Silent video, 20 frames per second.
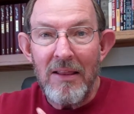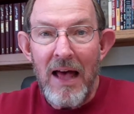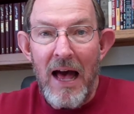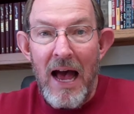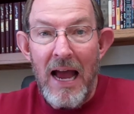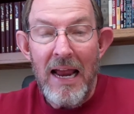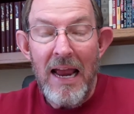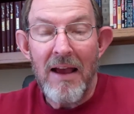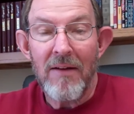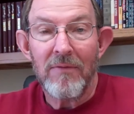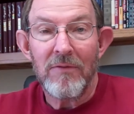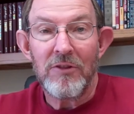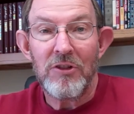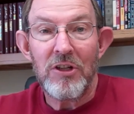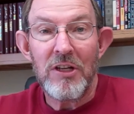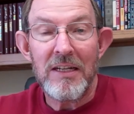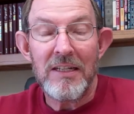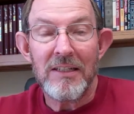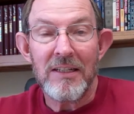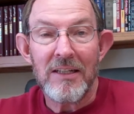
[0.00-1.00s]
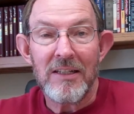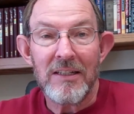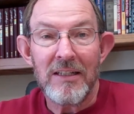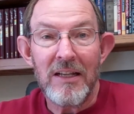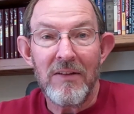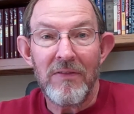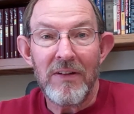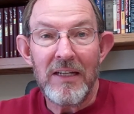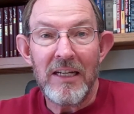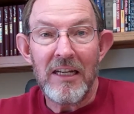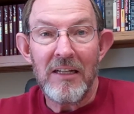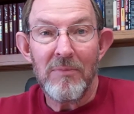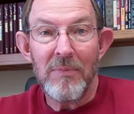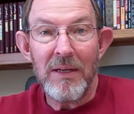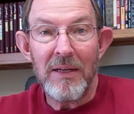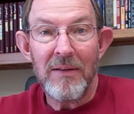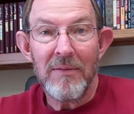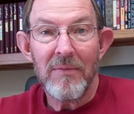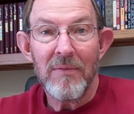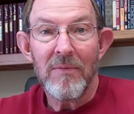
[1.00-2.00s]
I have Jesus living in me.